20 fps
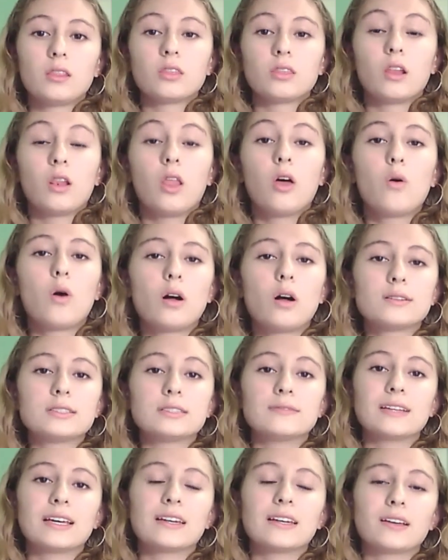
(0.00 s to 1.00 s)
The low odds
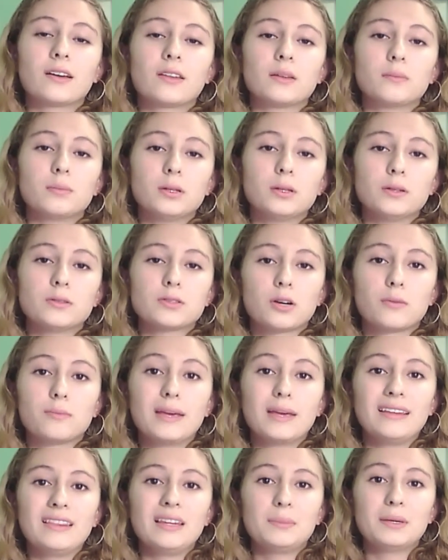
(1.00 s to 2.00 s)
of landing on the Blues are
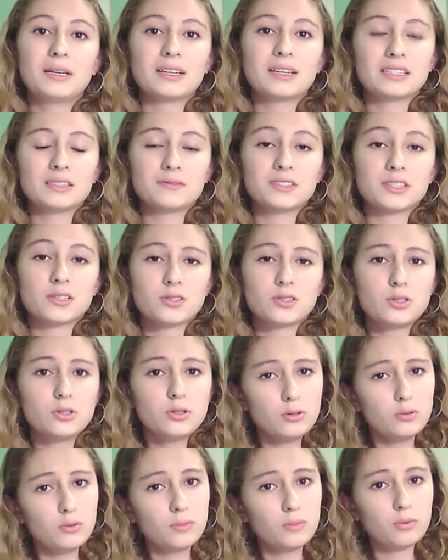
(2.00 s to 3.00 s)
mainly because of it's a
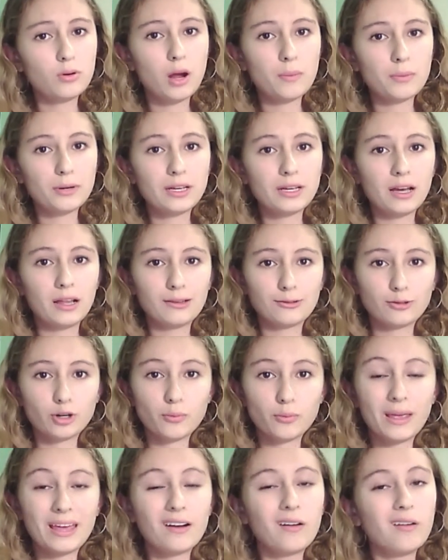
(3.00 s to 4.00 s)
2-property color
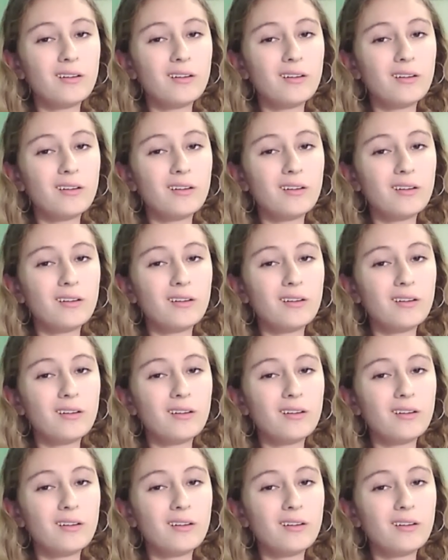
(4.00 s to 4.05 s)
group and